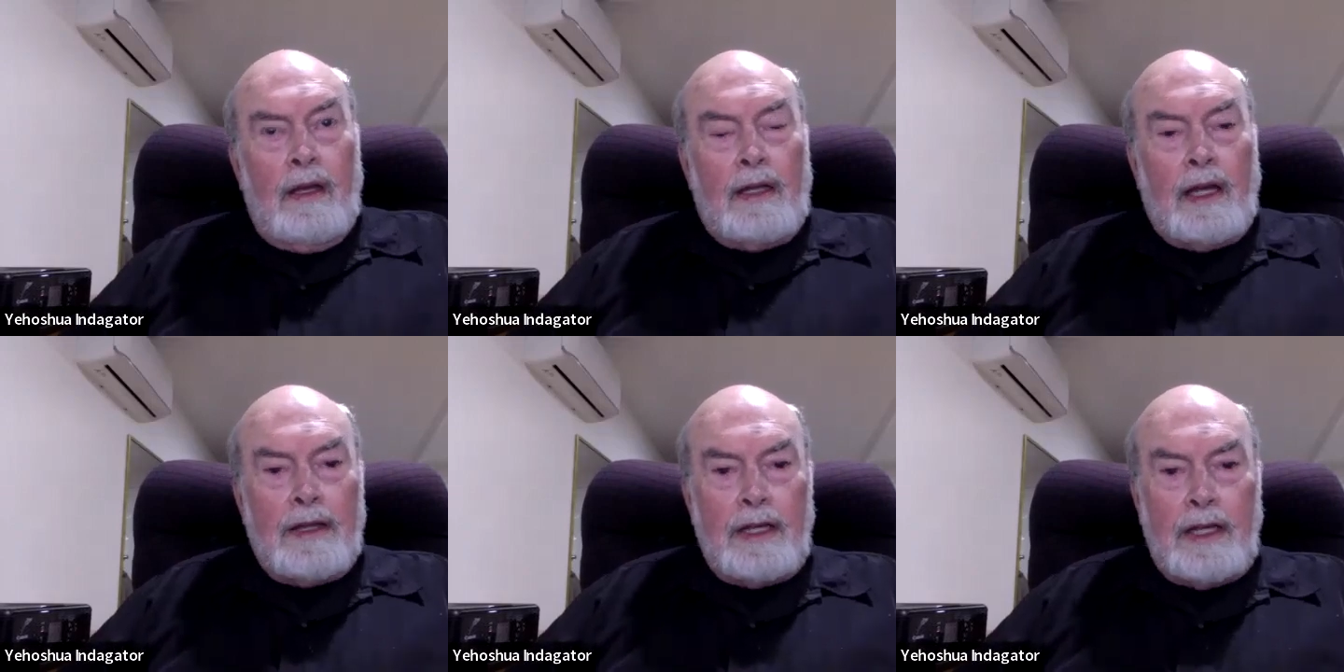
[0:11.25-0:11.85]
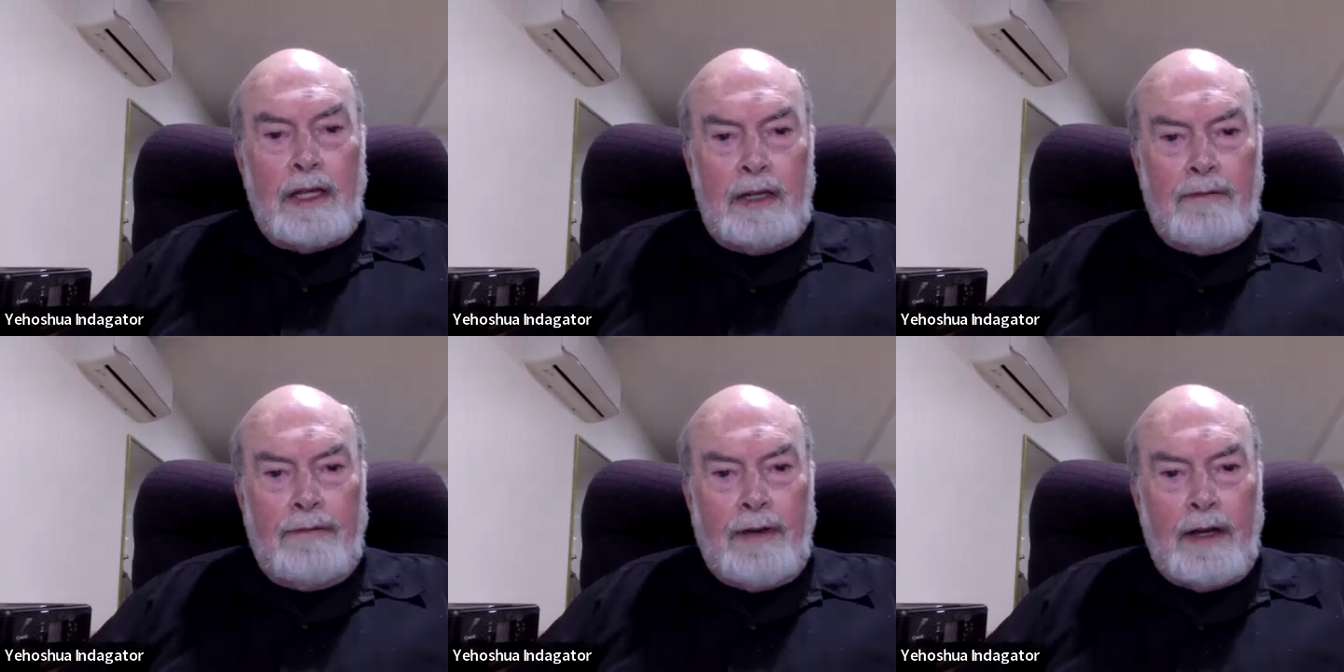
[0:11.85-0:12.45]
Now, the
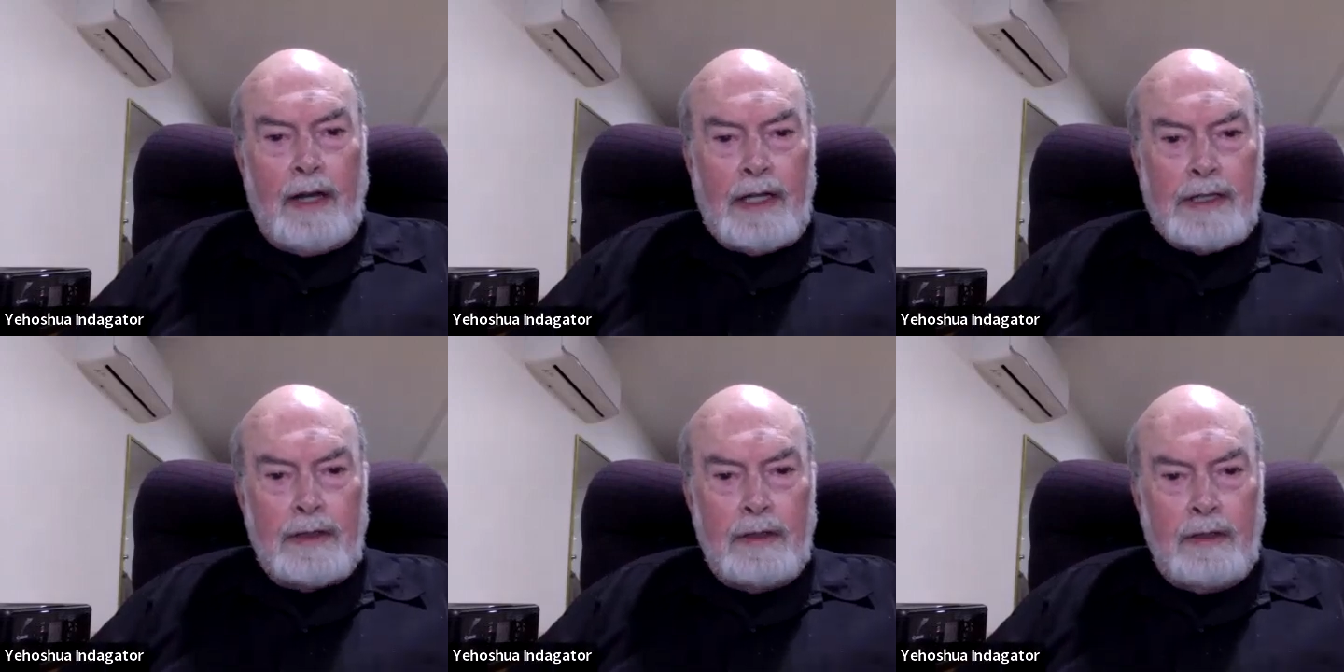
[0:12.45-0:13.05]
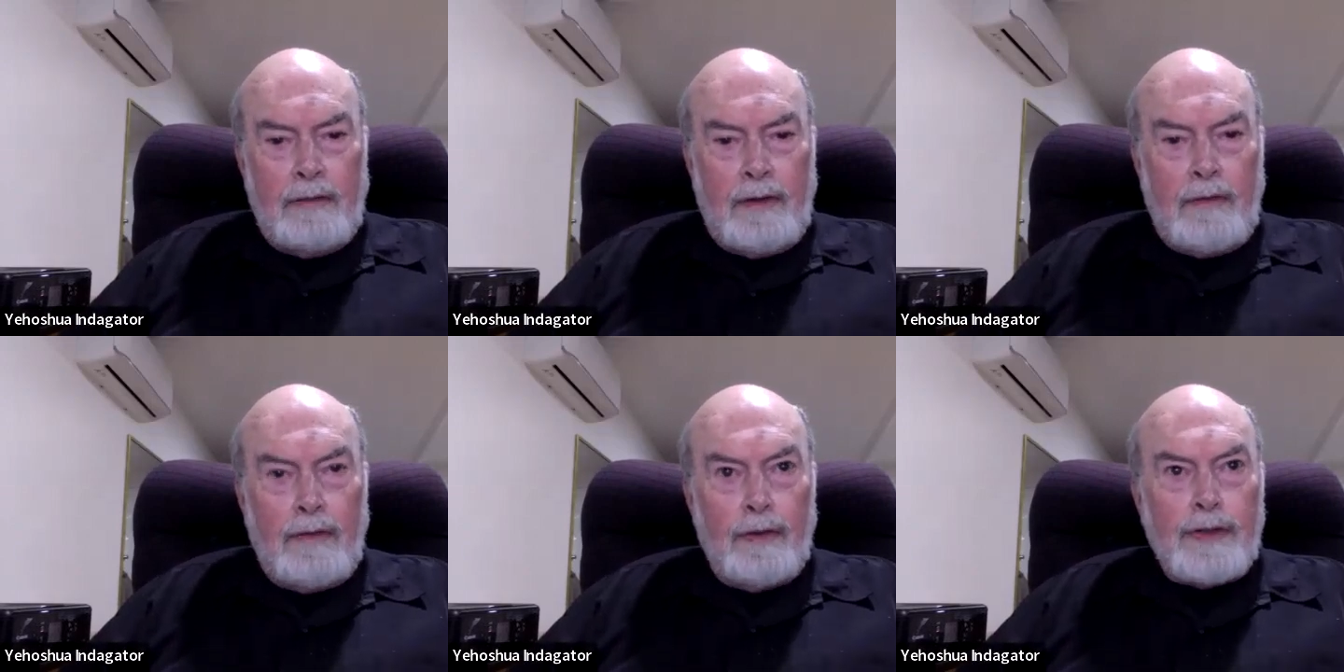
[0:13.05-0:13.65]
foundation of
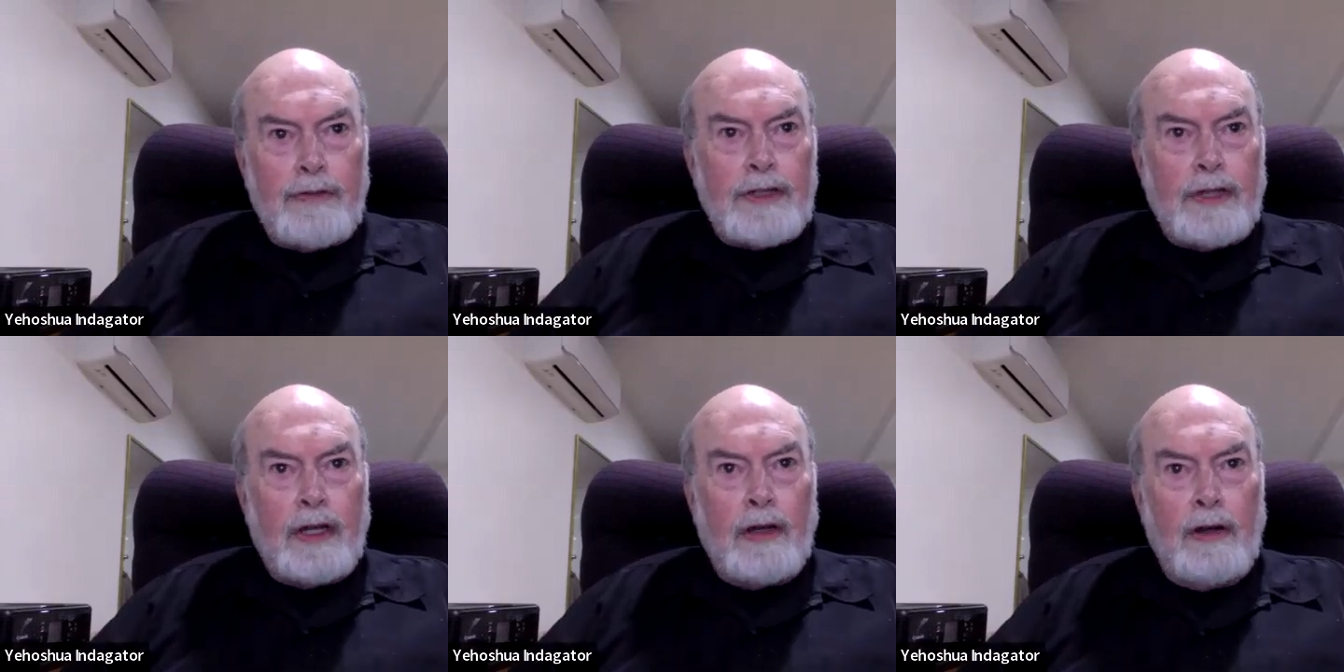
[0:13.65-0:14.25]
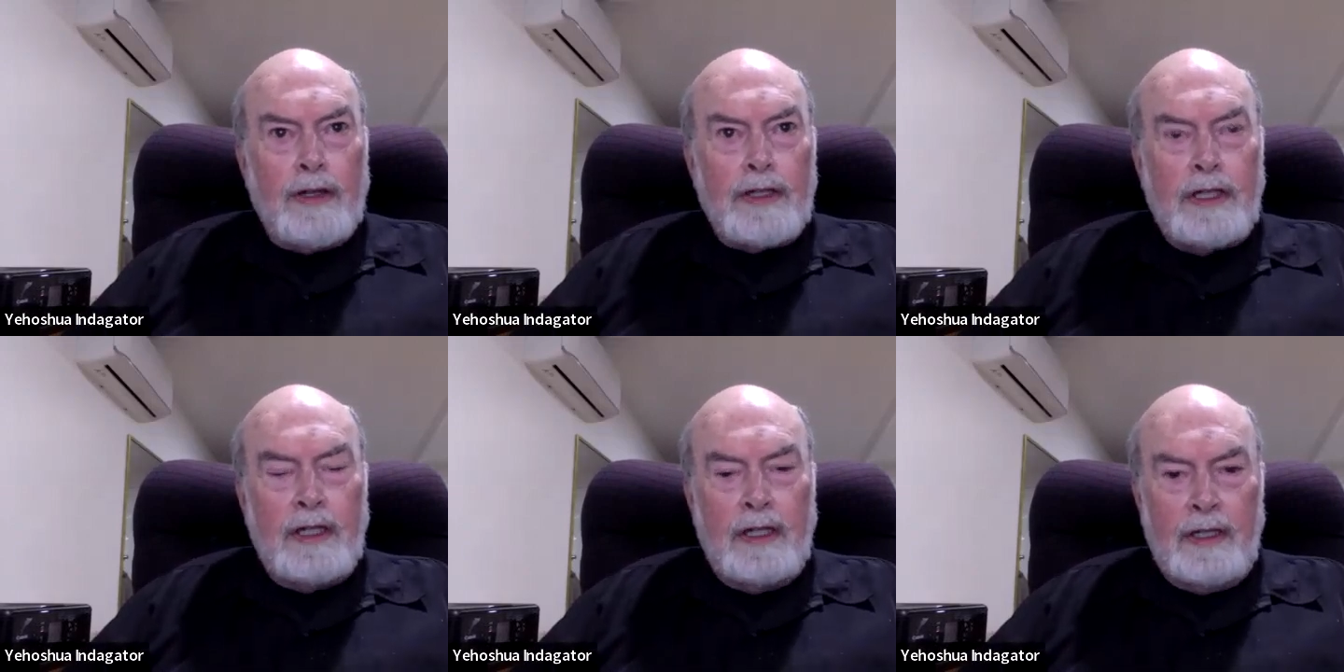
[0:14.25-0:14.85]
evolutionary
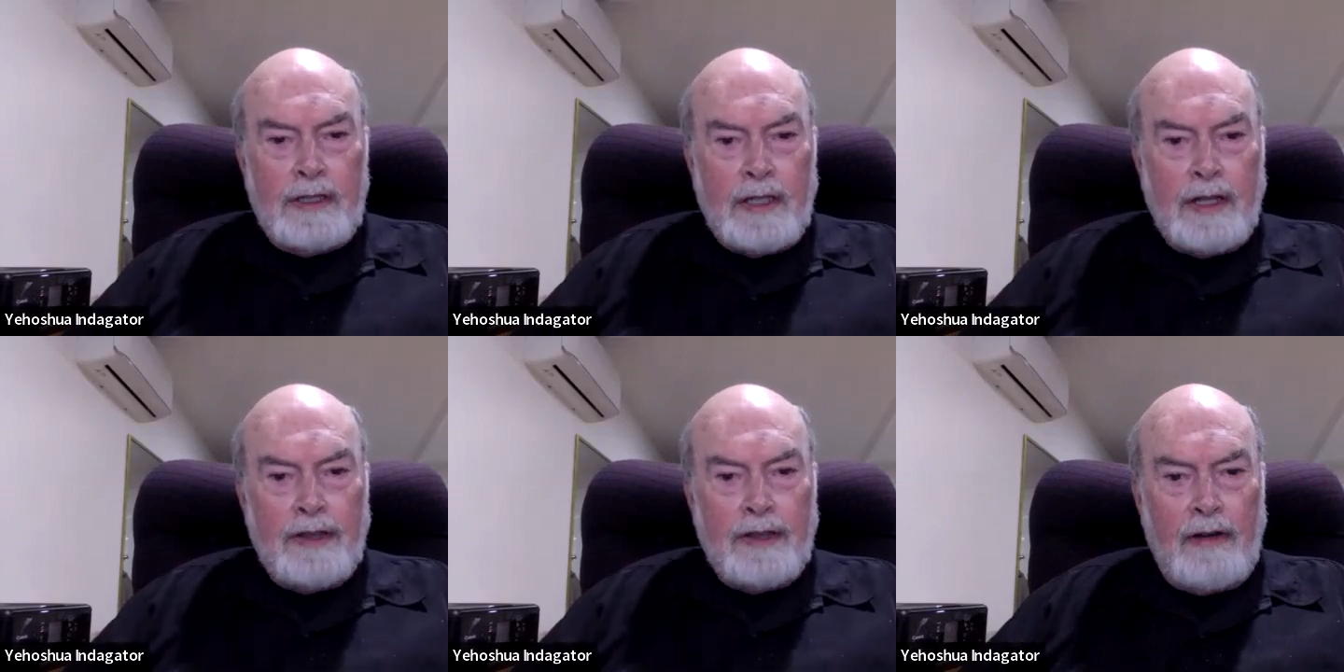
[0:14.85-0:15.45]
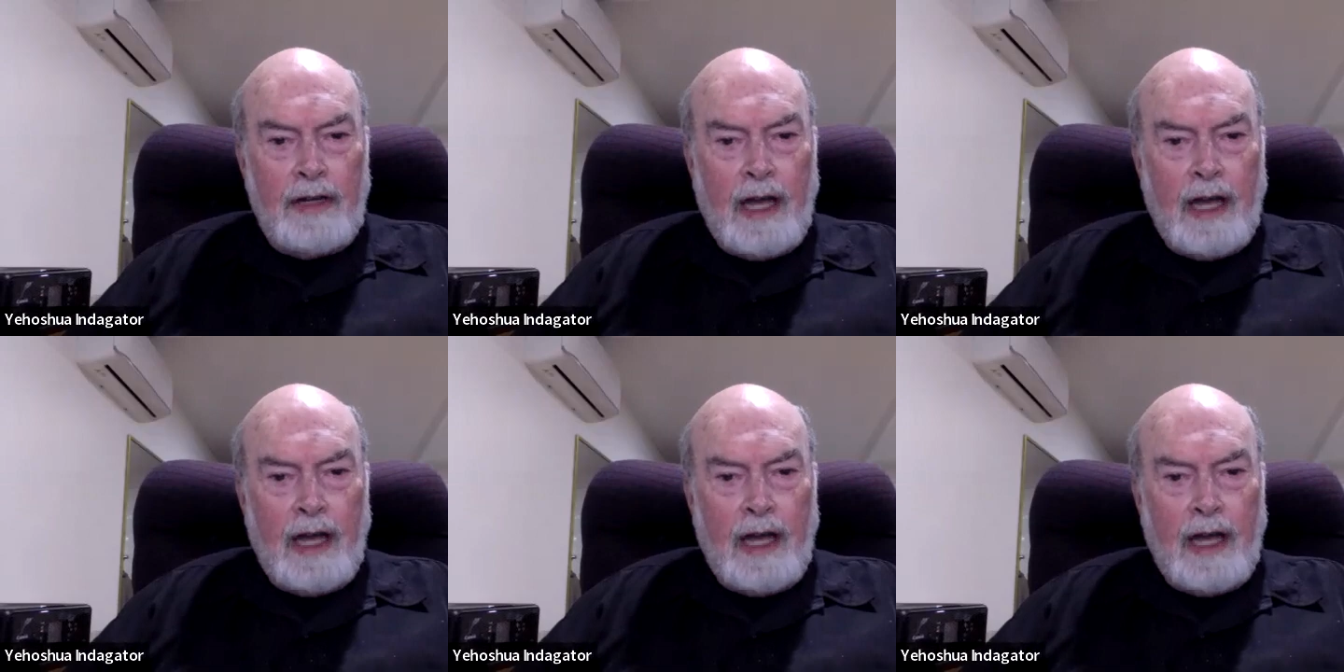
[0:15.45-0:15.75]
psychology is a thorough